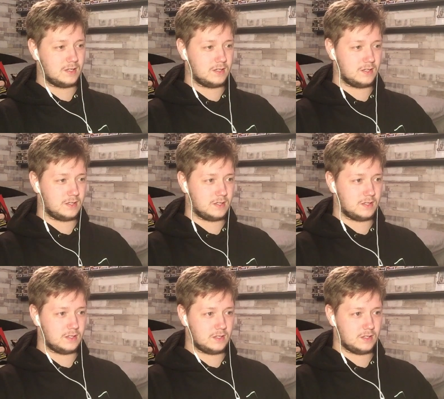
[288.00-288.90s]

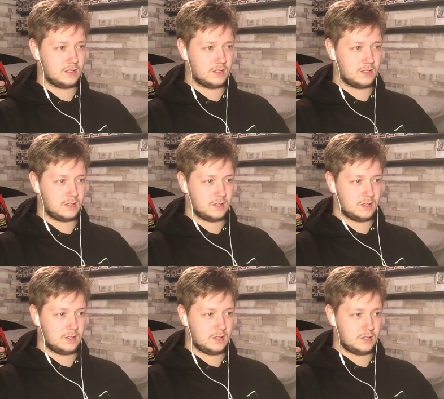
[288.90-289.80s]

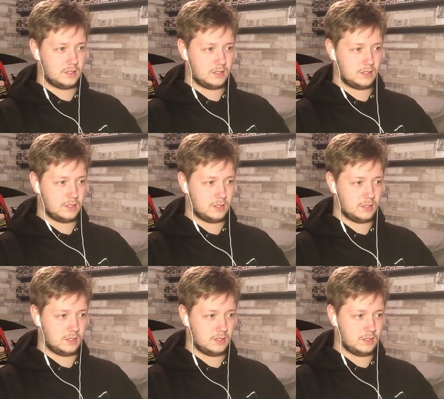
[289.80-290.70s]

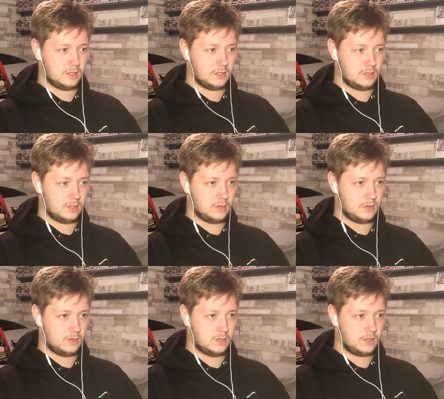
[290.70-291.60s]

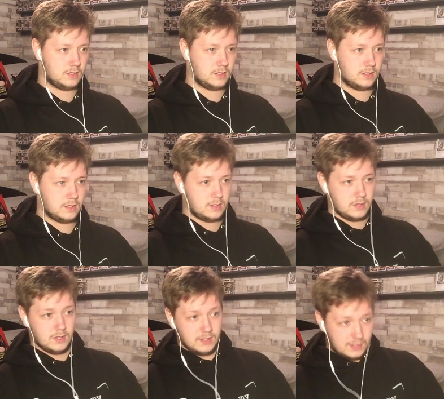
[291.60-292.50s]

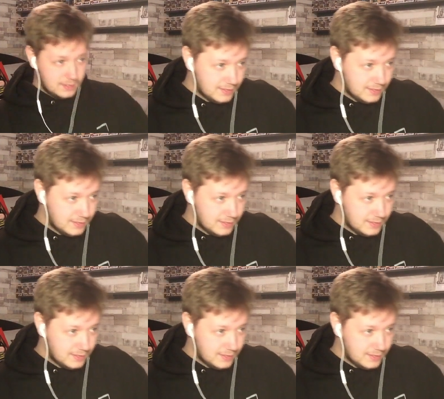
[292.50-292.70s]
Nothing is said.